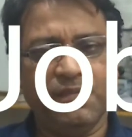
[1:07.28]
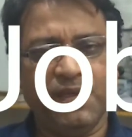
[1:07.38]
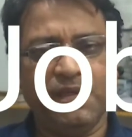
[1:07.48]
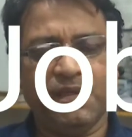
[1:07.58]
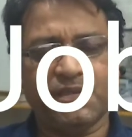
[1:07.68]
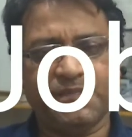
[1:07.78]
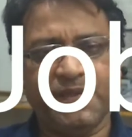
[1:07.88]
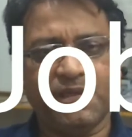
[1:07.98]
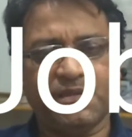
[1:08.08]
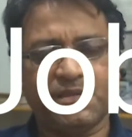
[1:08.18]
many
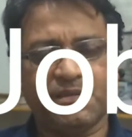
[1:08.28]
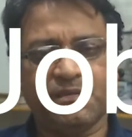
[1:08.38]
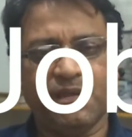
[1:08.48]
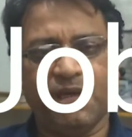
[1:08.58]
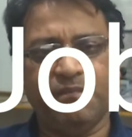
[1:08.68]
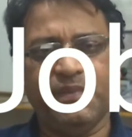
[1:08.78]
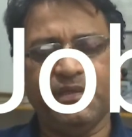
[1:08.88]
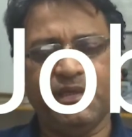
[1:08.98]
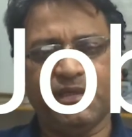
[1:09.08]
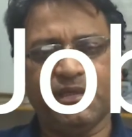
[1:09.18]
aspirants have
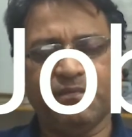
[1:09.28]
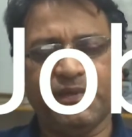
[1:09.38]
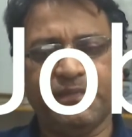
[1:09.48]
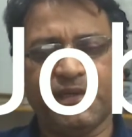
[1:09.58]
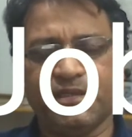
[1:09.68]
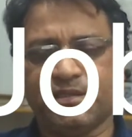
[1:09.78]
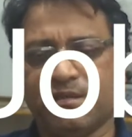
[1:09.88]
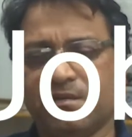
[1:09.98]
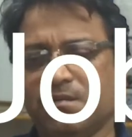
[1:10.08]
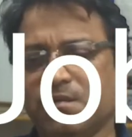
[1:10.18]
been taking
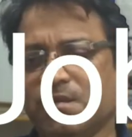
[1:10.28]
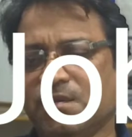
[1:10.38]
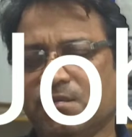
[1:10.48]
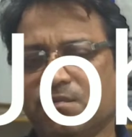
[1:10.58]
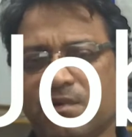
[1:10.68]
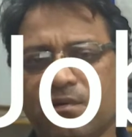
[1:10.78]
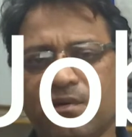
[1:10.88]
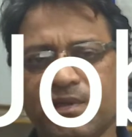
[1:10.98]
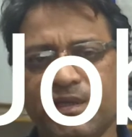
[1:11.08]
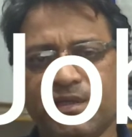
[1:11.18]
preparation for
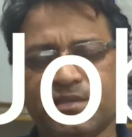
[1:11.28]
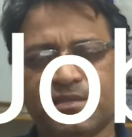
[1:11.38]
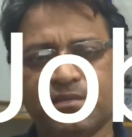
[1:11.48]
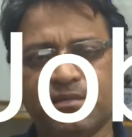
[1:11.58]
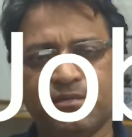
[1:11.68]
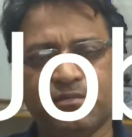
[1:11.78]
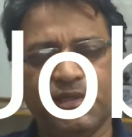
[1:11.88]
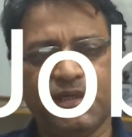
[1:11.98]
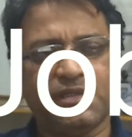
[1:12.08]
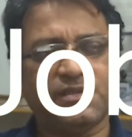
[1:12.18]
long years, 2
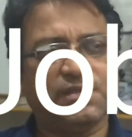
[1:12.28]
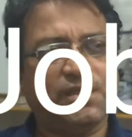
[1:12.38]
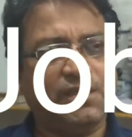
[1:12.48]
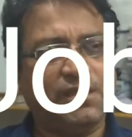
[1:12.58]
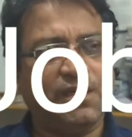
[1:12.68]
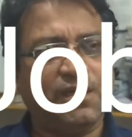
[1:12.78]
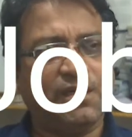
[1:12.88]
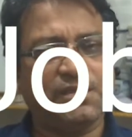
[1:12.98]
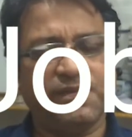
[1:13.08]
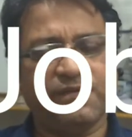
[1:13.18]
years, 3
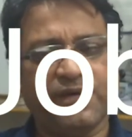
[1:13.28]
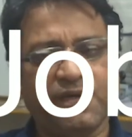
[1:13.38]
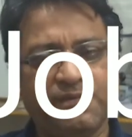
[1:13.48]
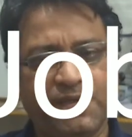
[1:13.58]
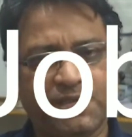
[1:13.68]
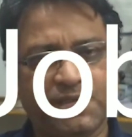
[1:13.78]
years, even 5